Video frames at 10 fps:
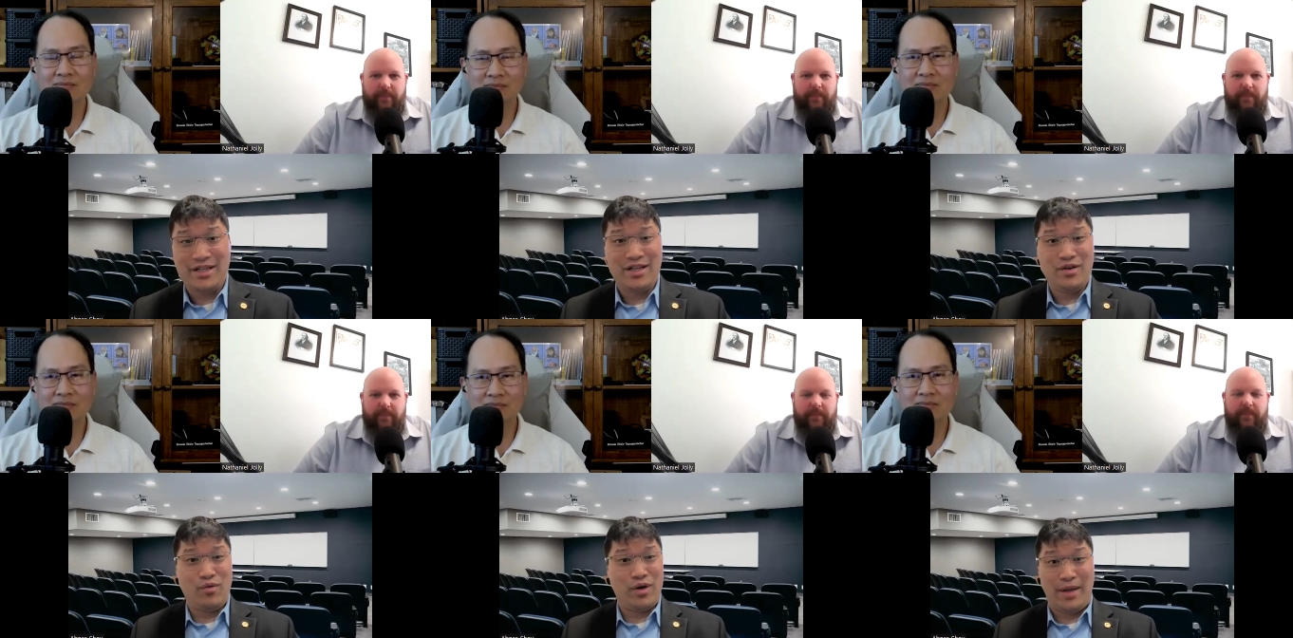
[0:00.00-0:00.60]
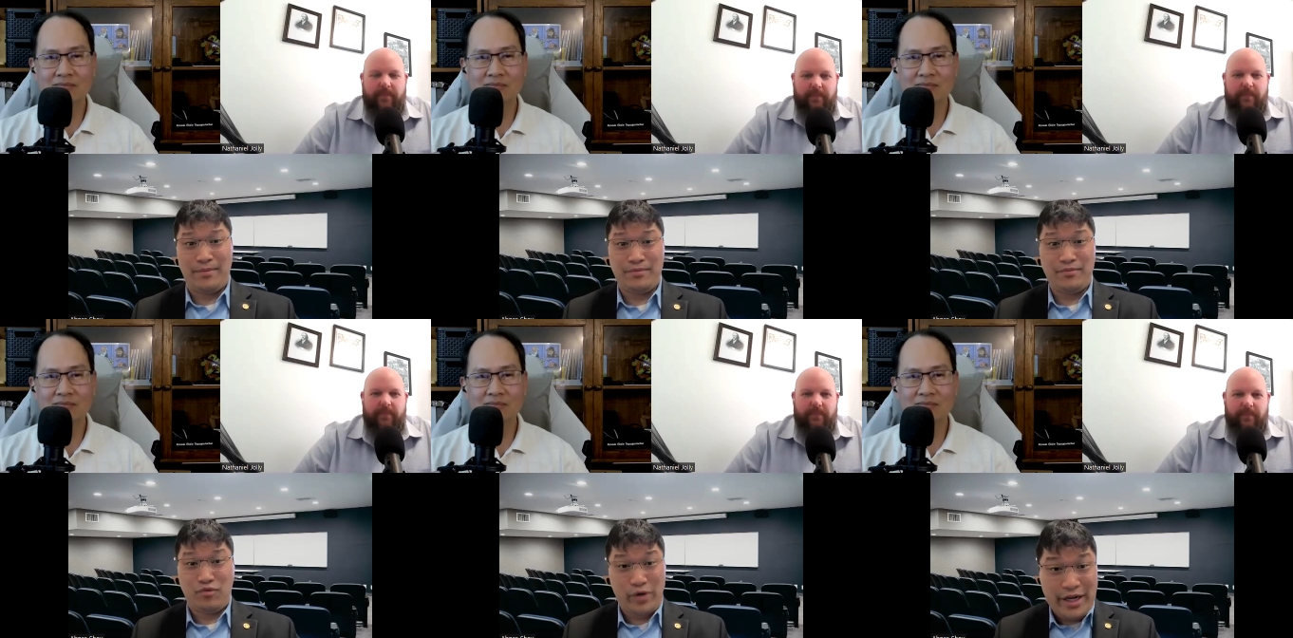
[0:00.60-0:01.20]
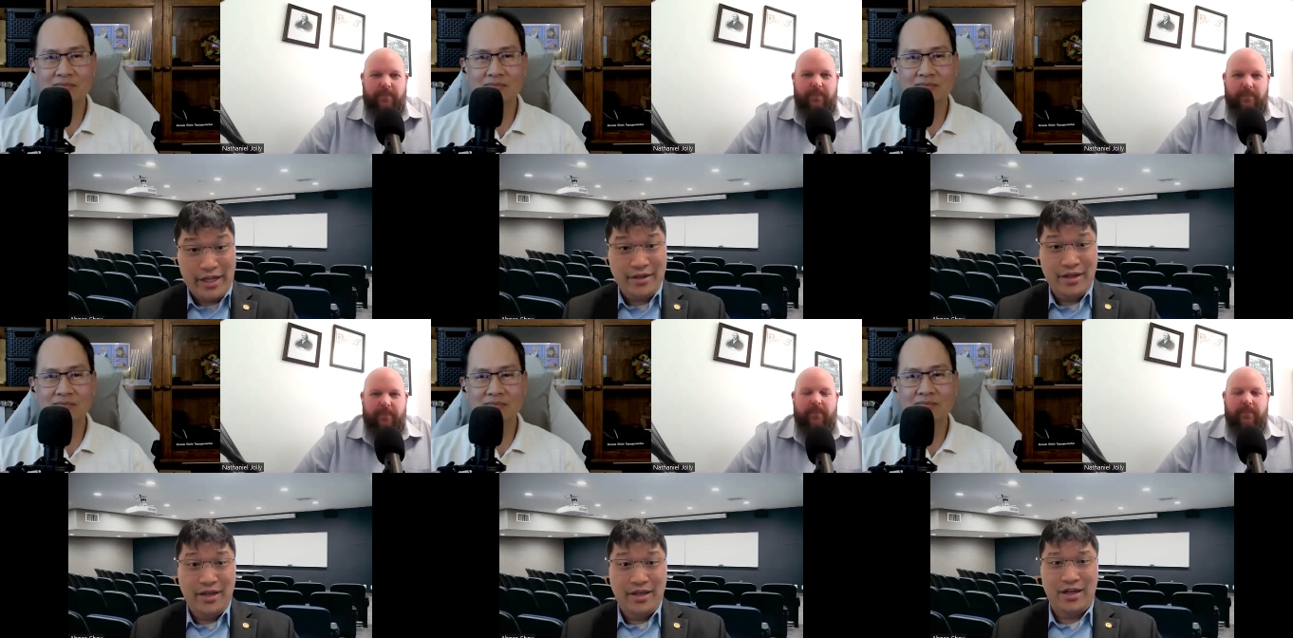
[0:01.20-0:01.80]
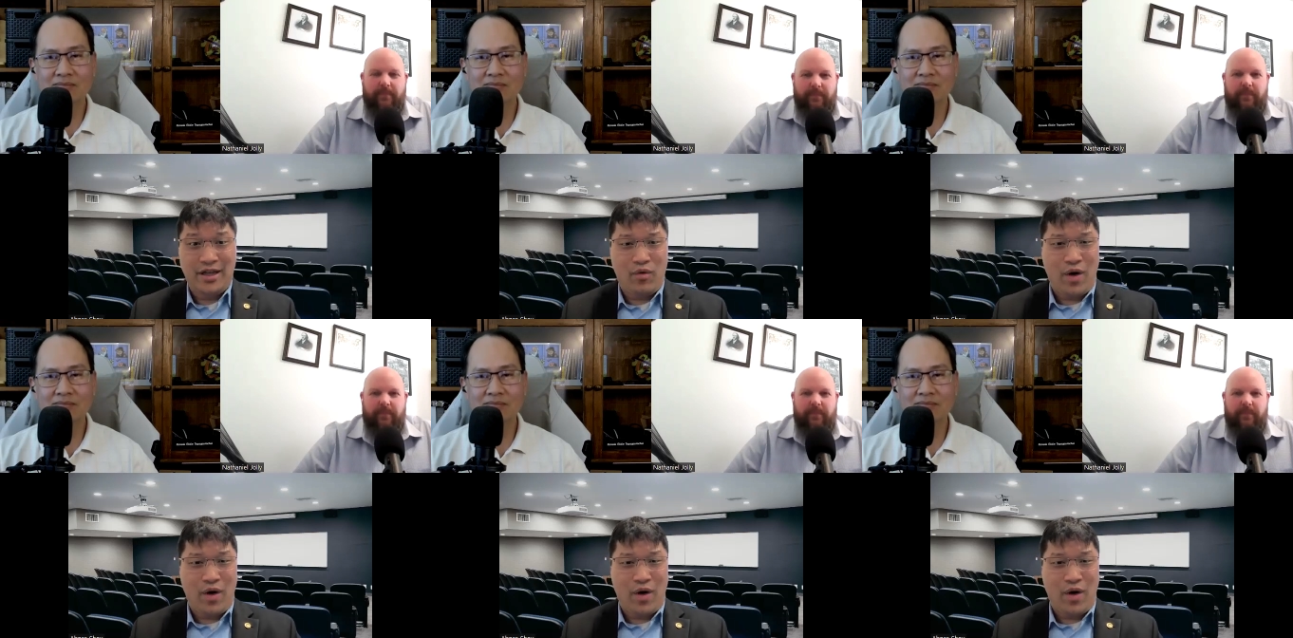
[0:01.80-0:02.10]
Speaker 1: what I'm reading? Why do